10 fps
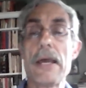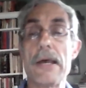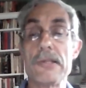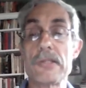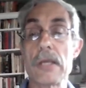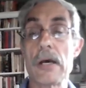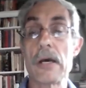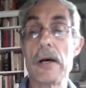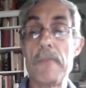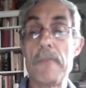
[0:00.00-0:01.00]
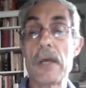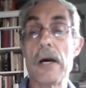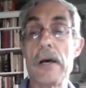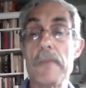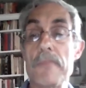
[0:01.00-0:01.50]
has um,
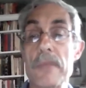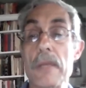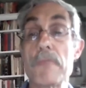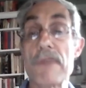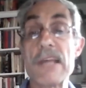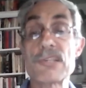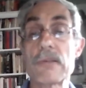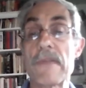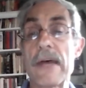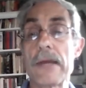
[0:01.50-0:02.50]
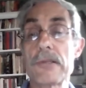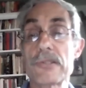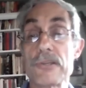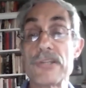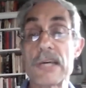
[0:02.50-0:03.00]
uh, embraced that
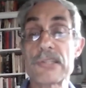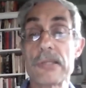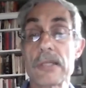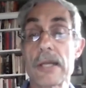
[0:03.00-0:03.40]
suggestion,